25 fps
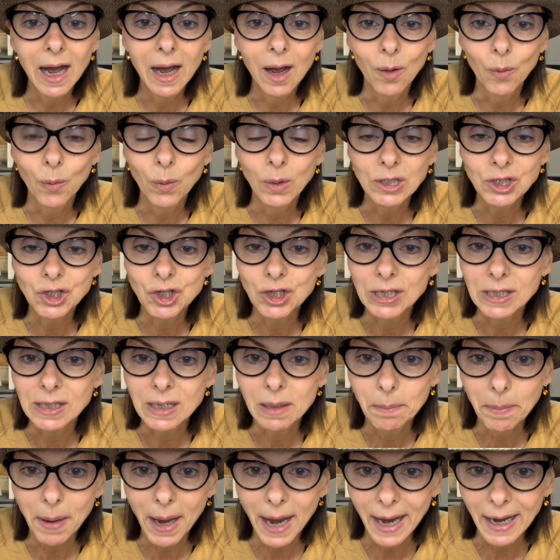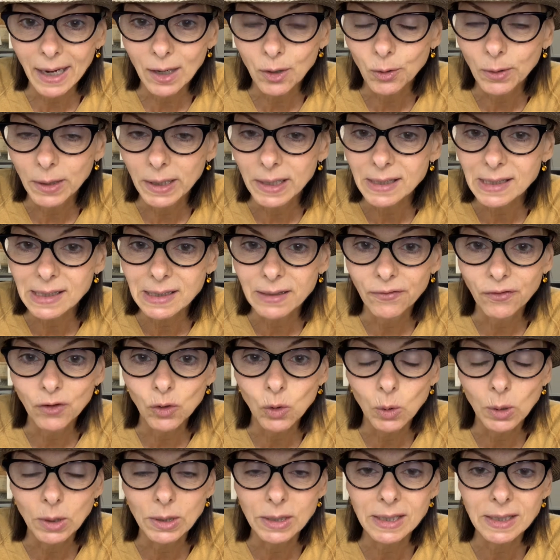which is the pancreas. Of
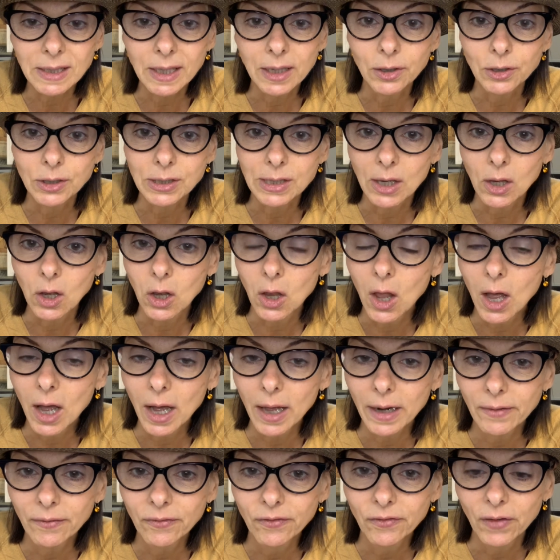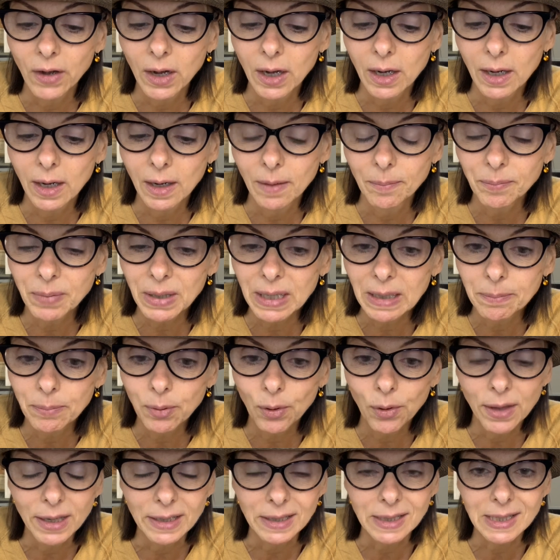course, there's a lot of
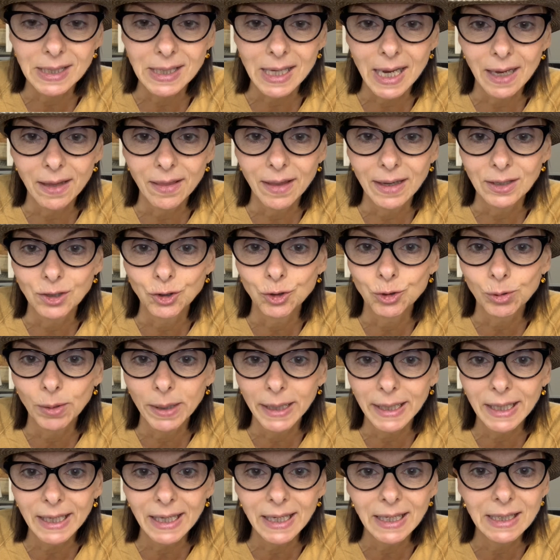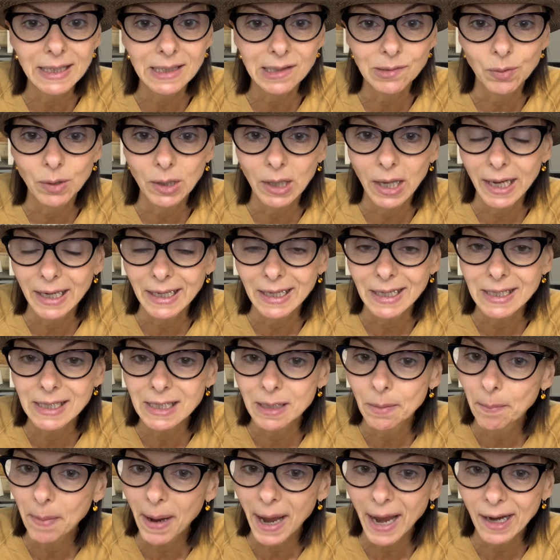people that say that drinking is related
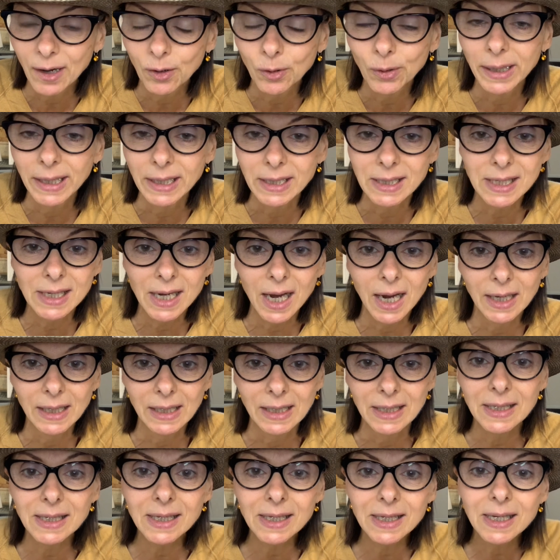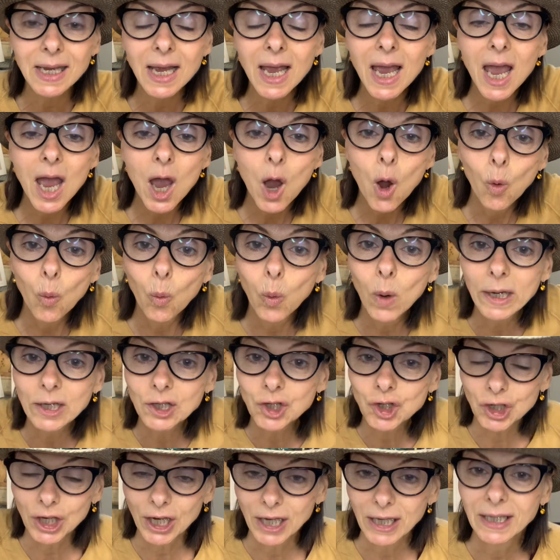to pancreatitis,
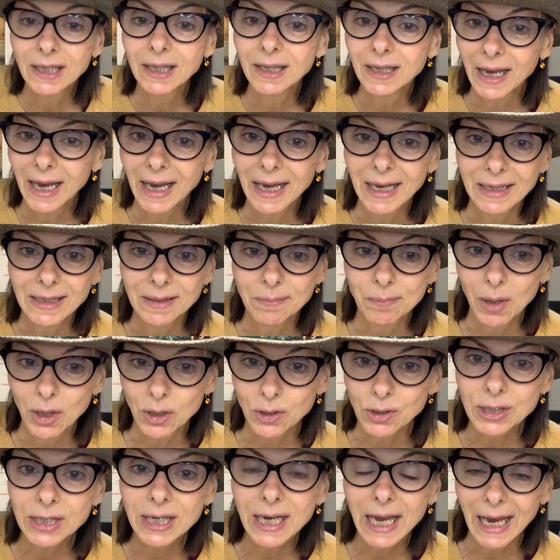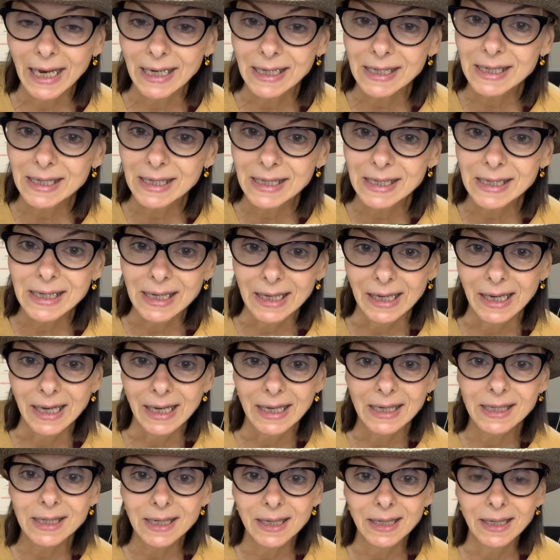which in most cases it
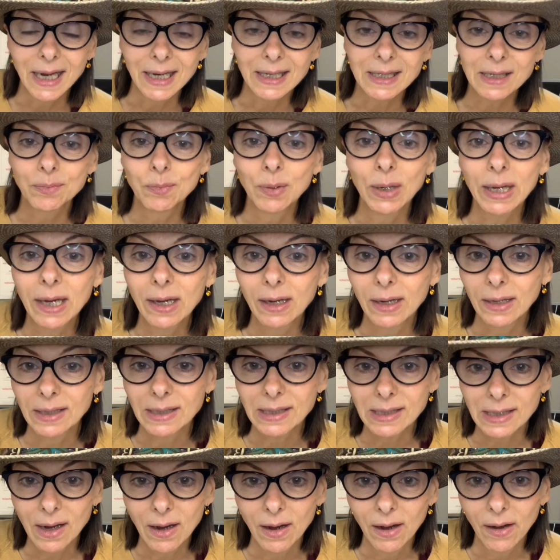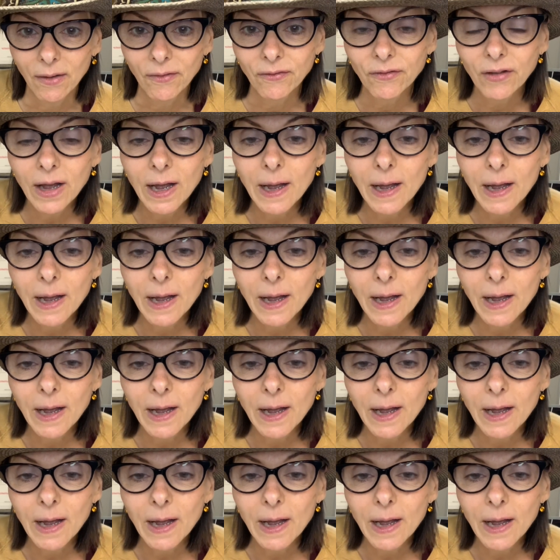is, and that's because of